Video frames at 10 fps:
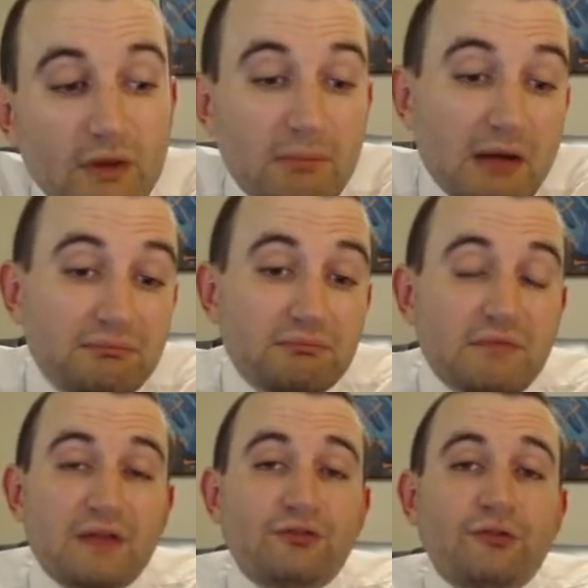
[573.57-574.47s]
But
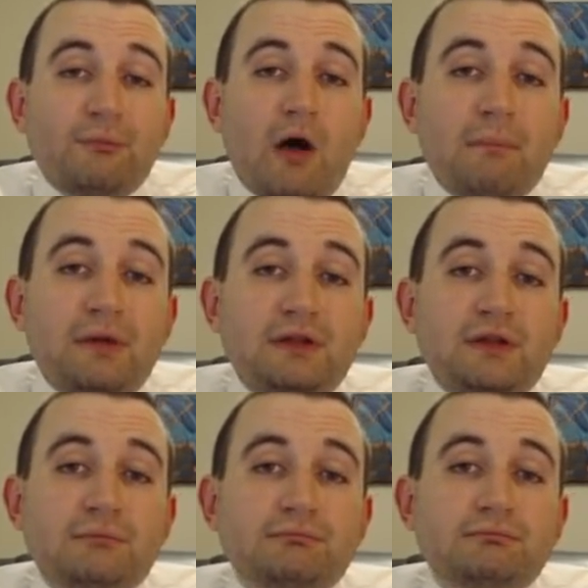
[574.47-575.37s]
that's just my
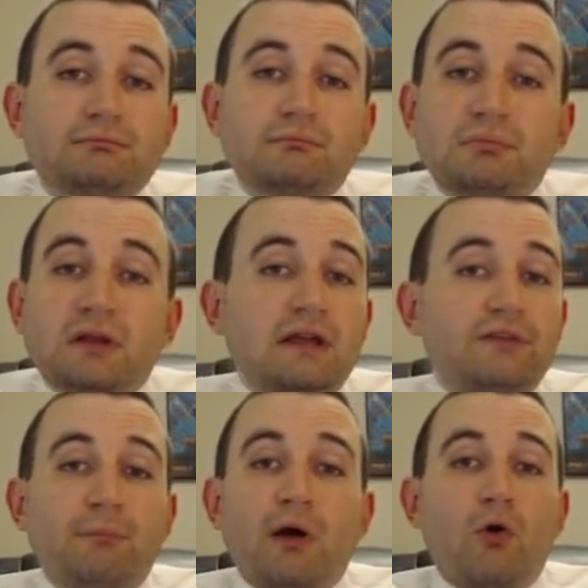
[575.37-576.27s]
opinion.
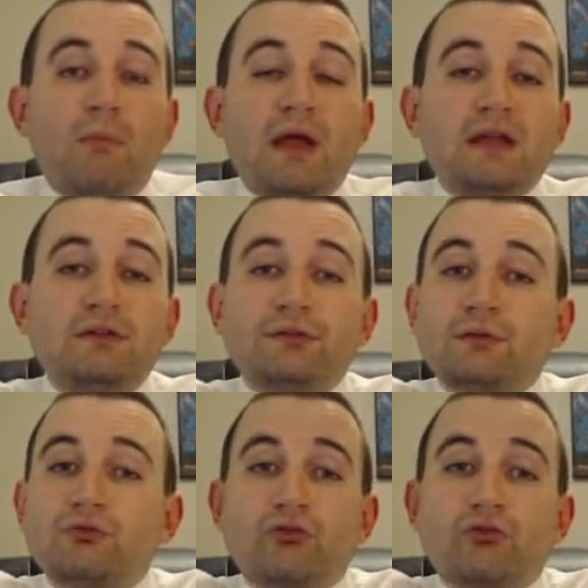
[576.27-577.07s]
Please, by all means,